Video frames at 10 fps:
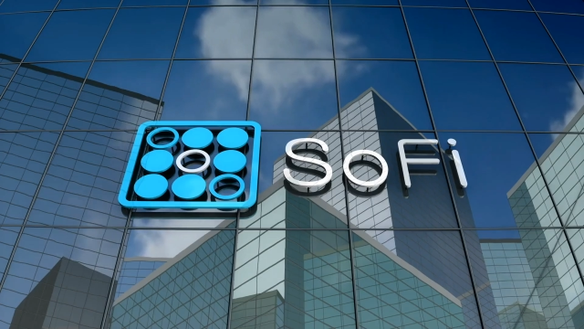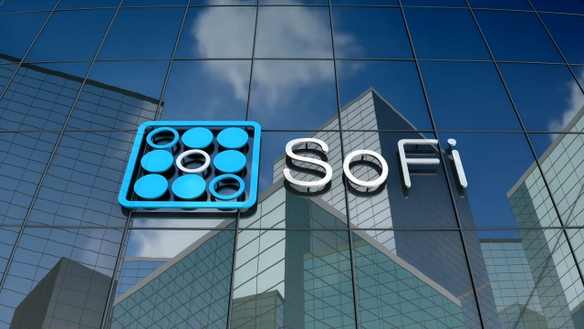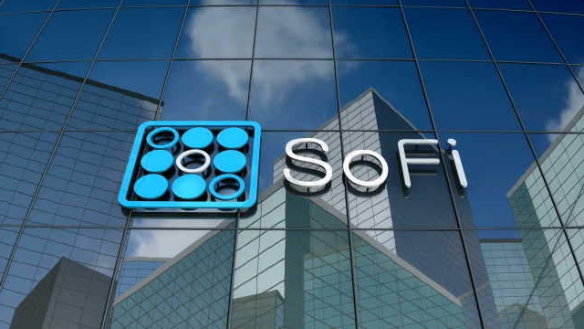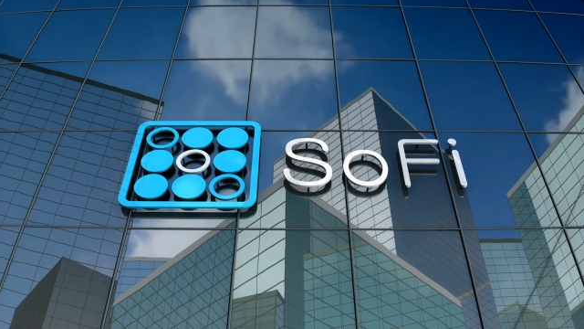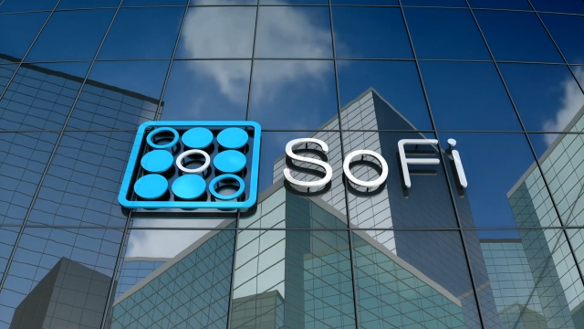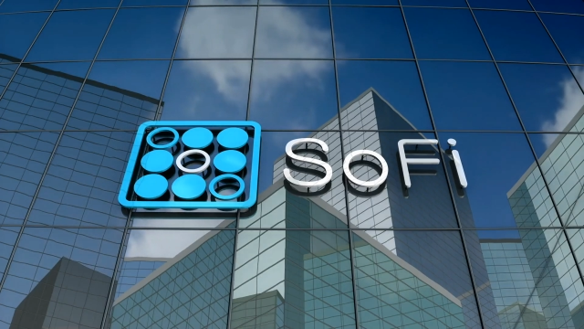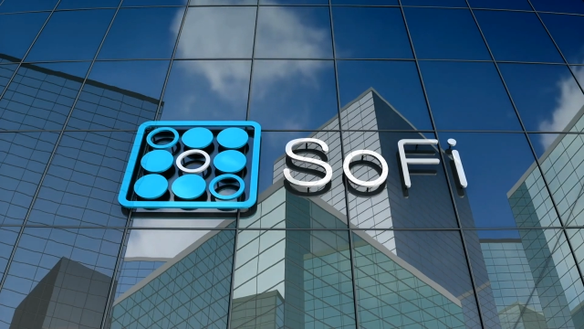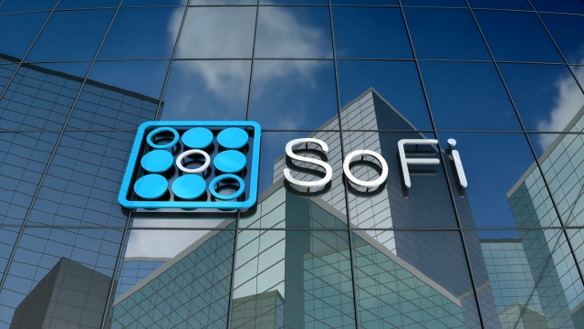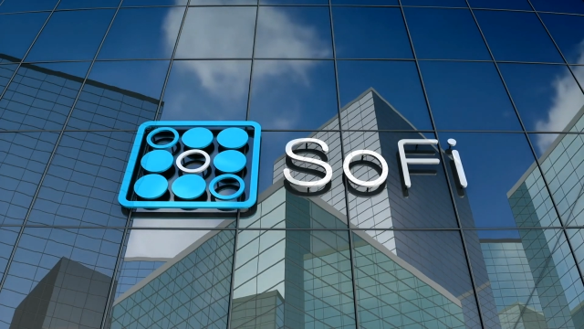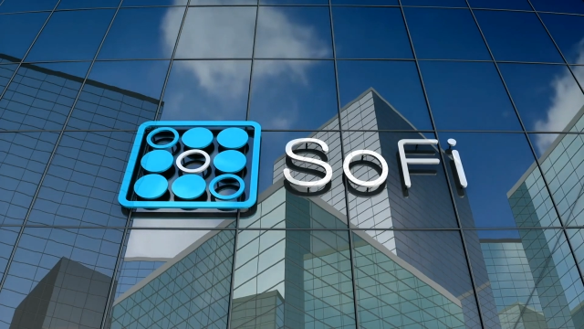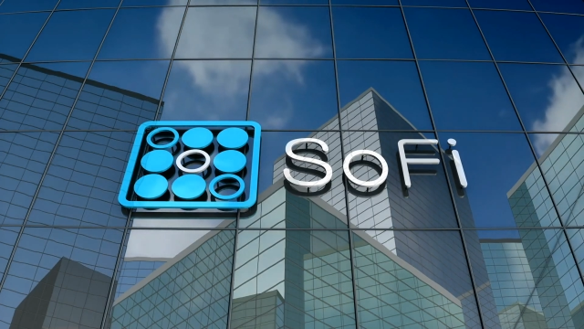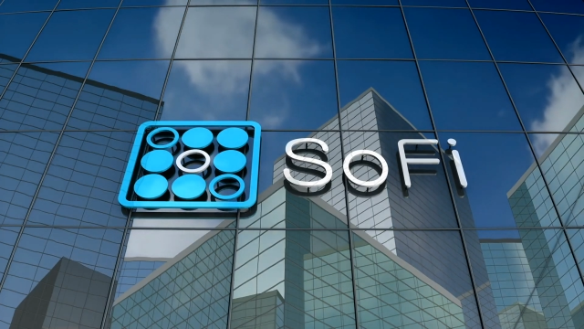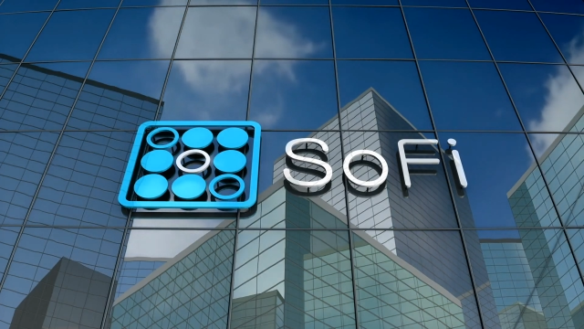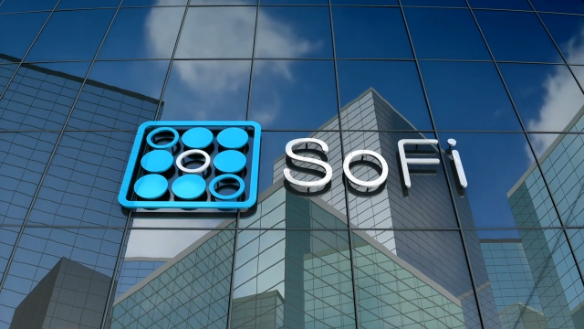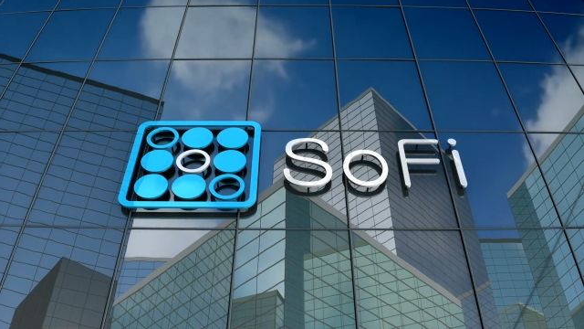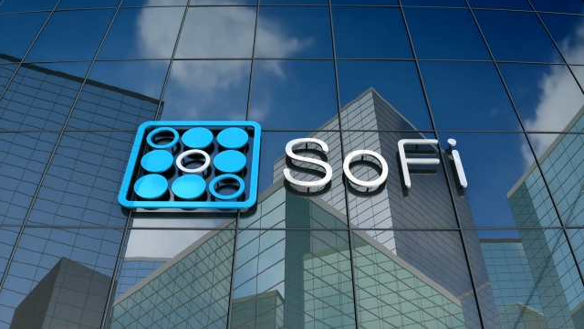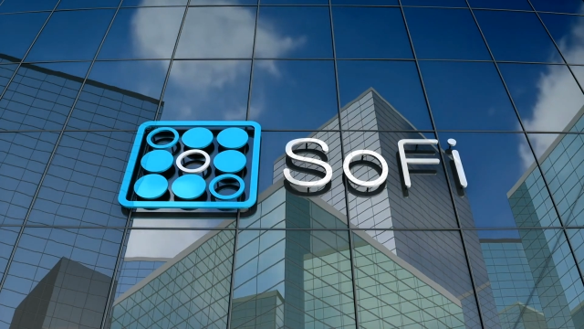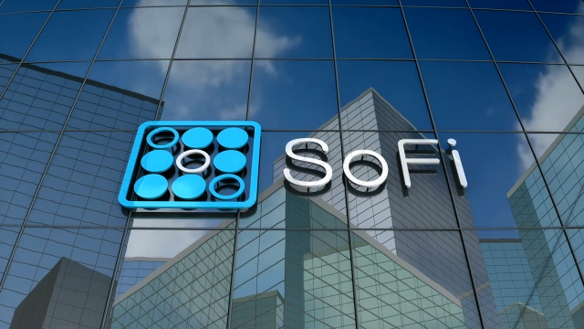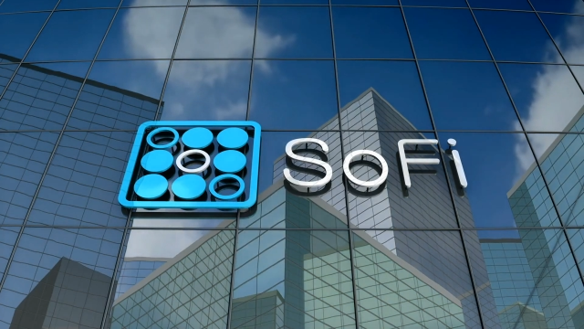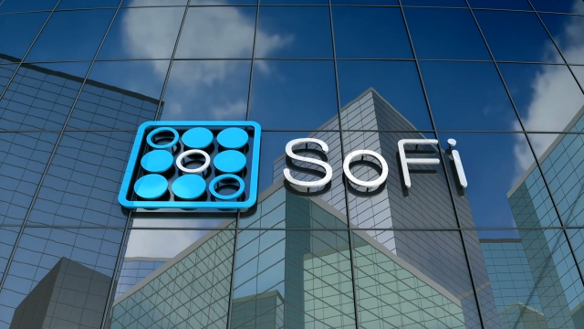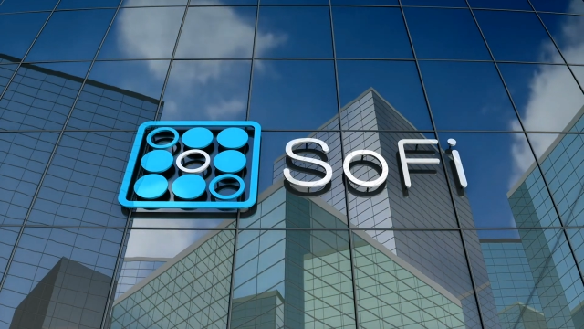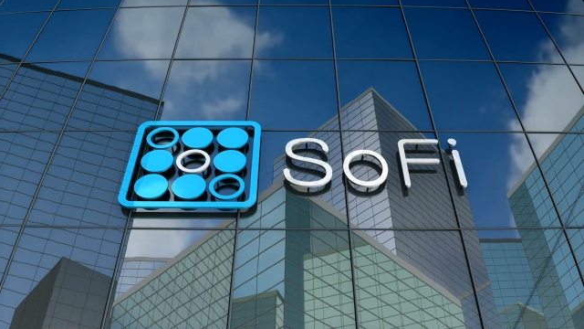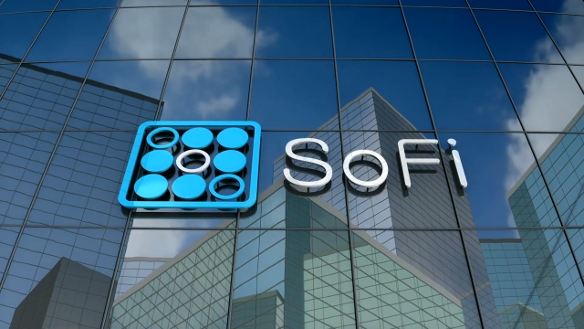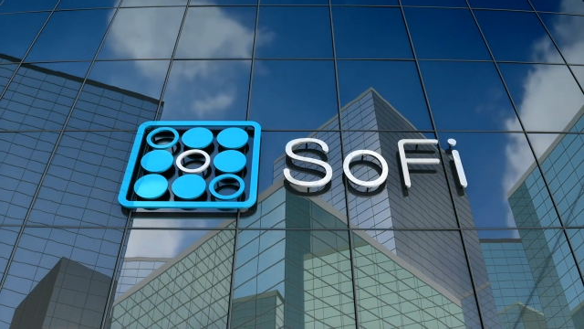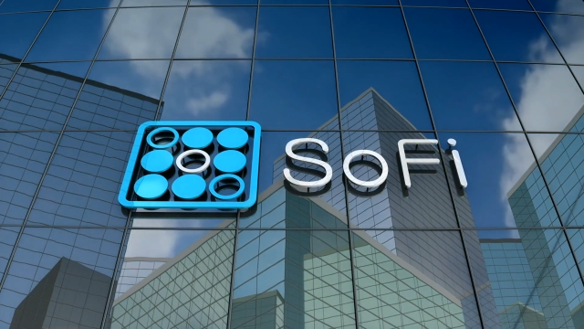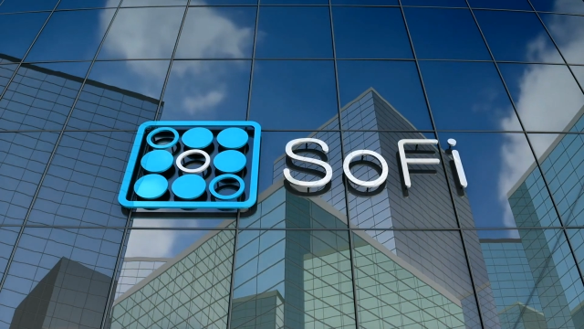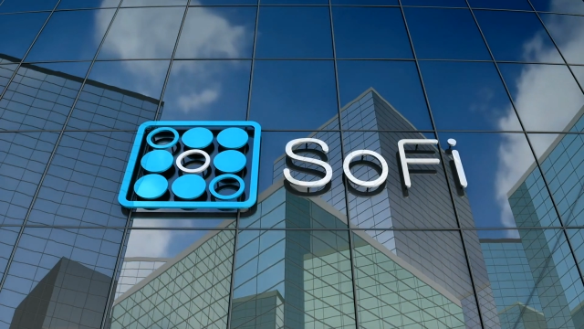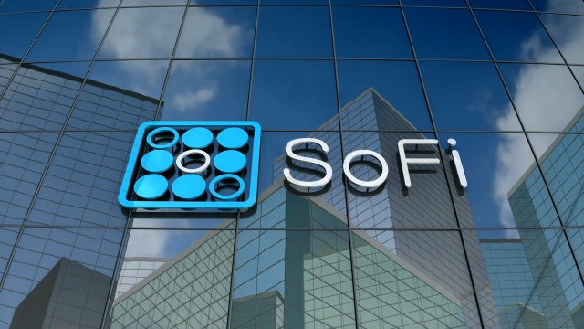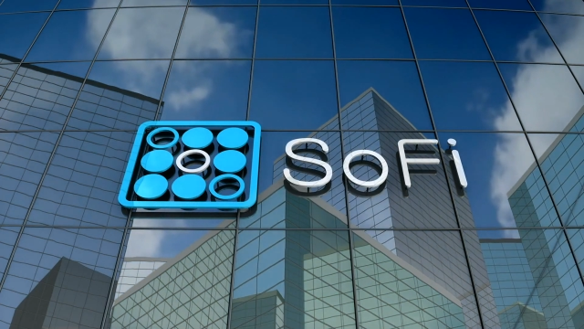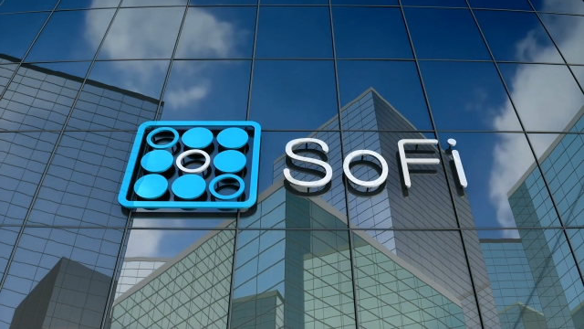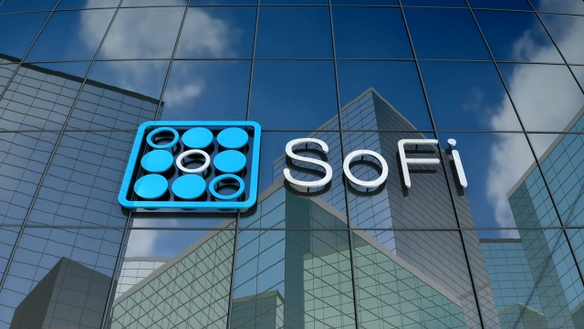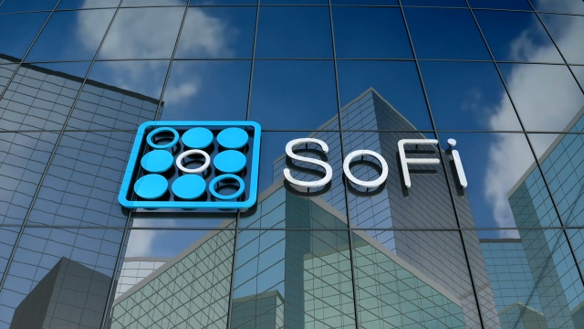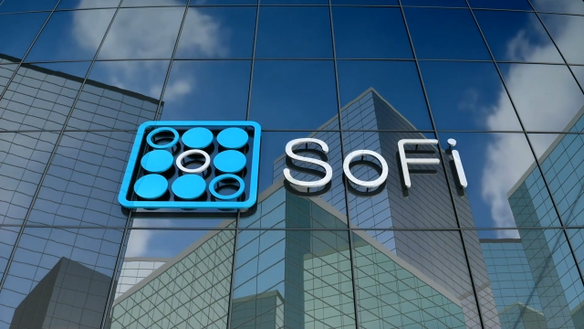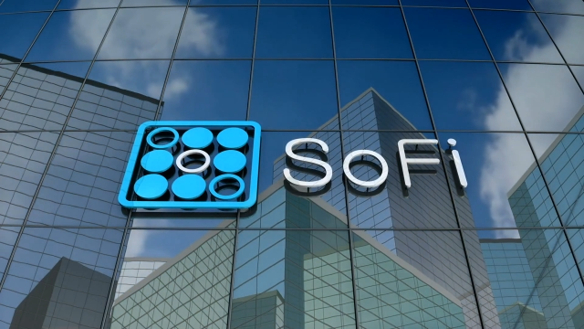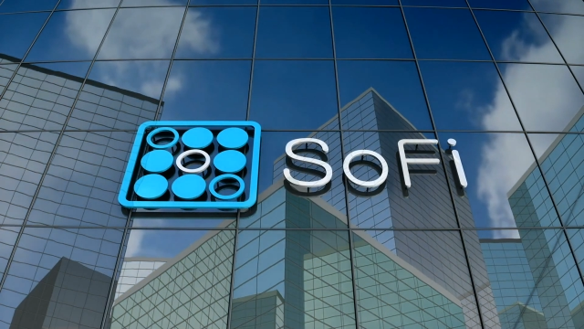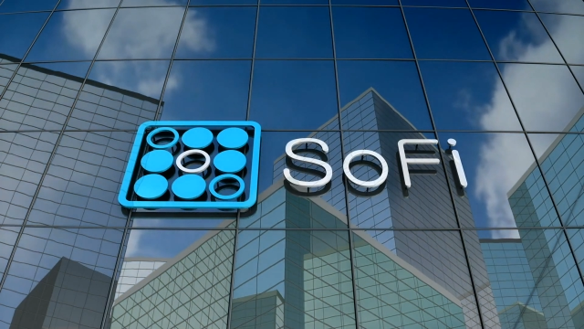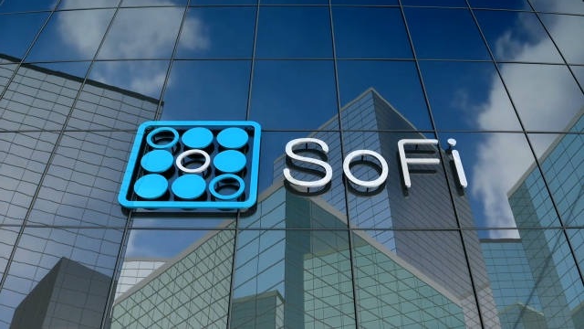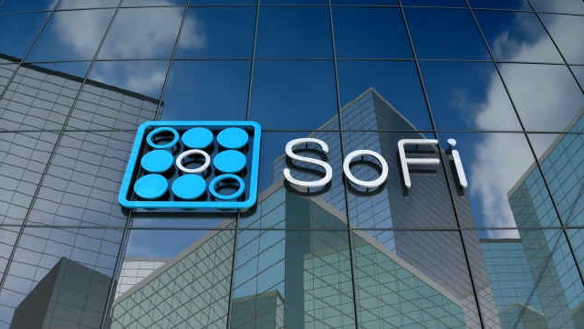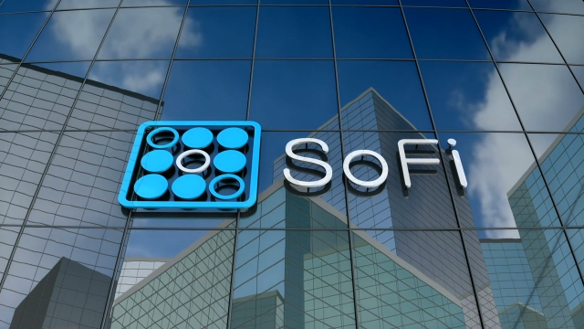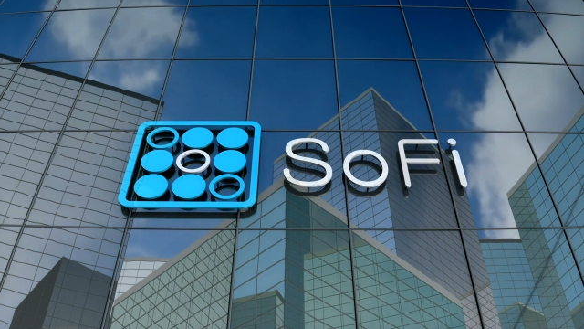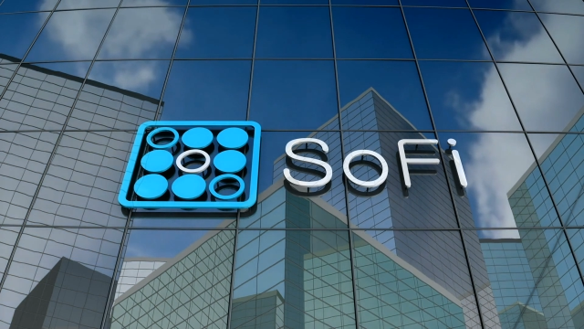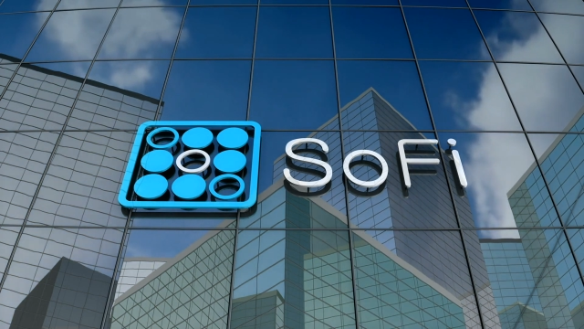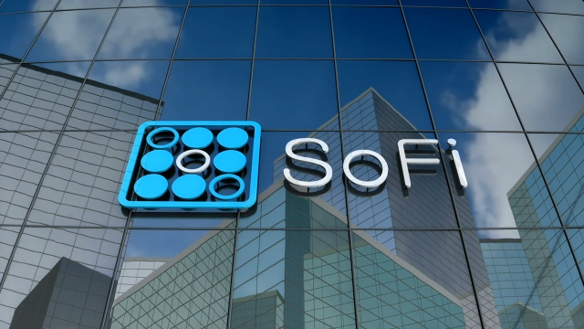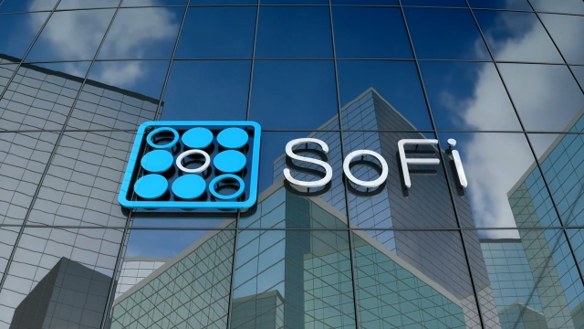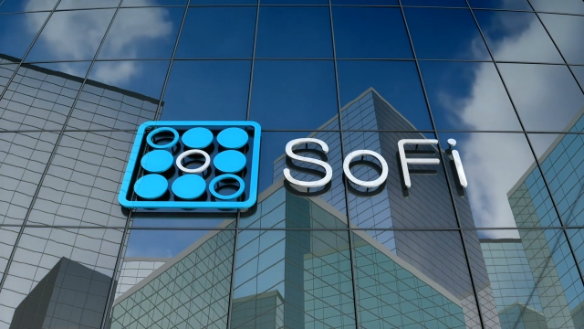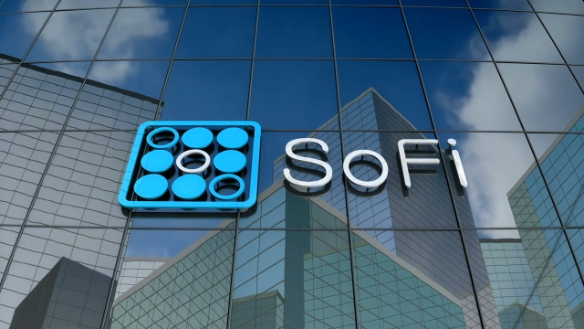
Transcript: No face is visible, so there are no lips to read.